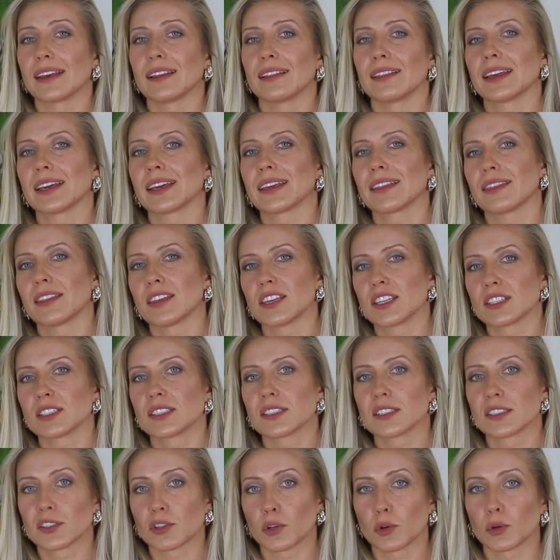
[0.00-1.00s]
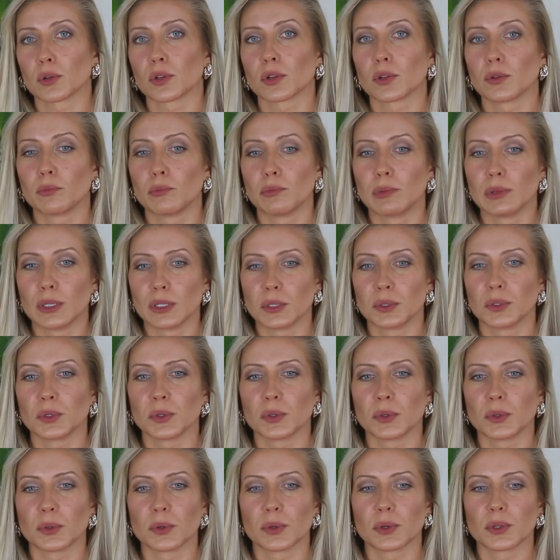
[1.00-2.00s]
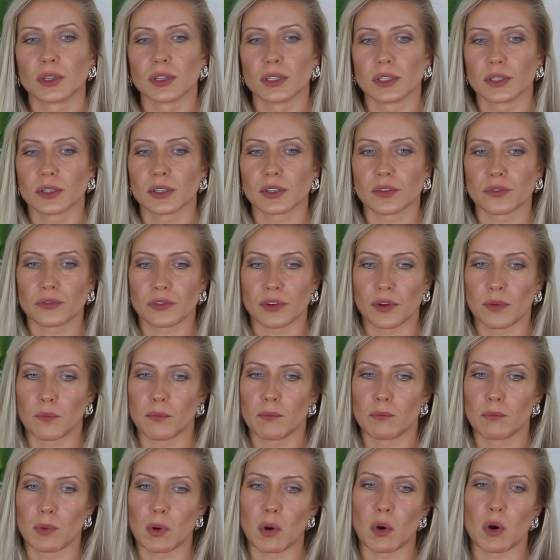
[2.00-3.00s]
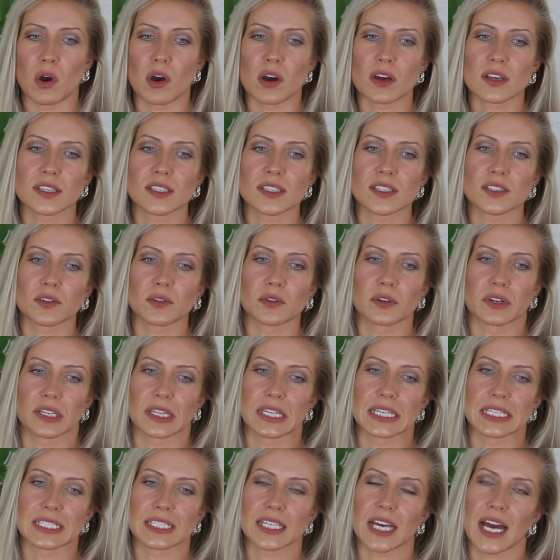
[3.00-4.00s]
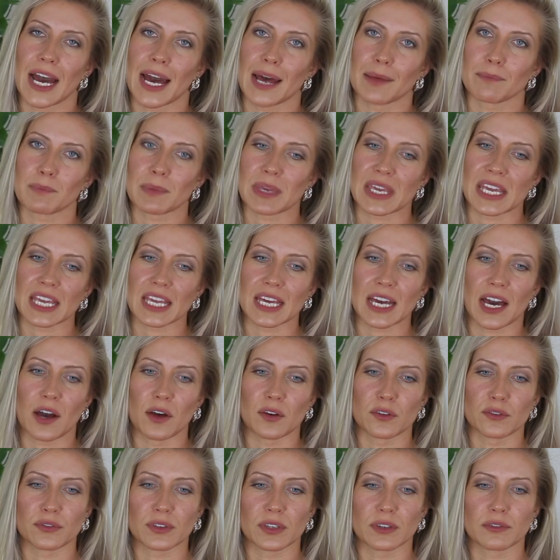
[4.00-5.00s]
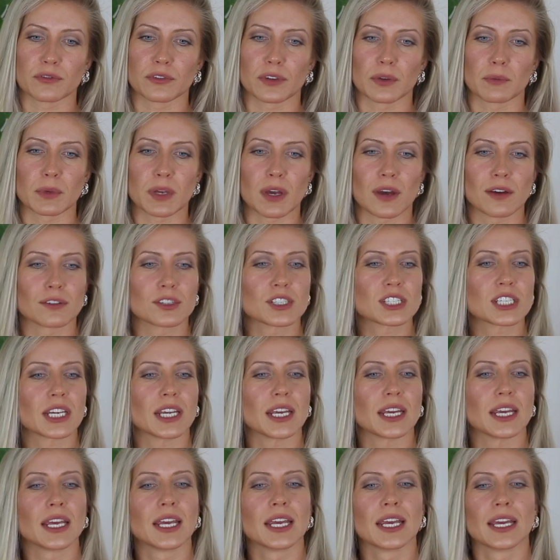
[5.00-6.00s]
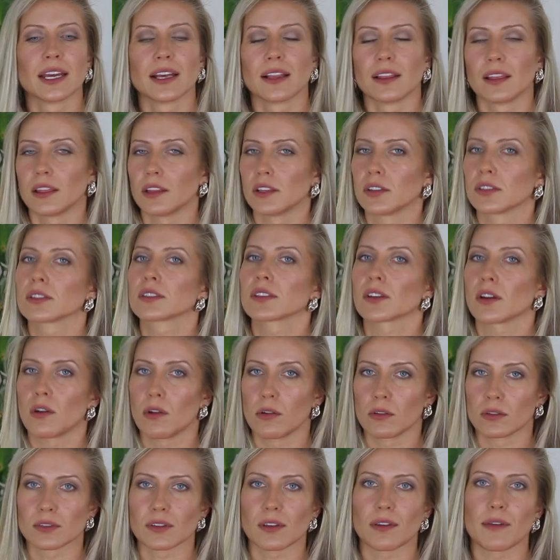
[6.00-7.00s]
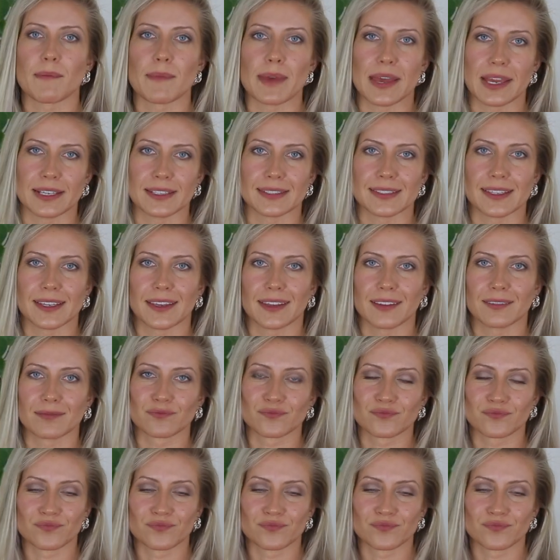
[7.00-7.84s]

I like this total blue look from Boss, or this hot pink outfit from Koshe looks also amazing.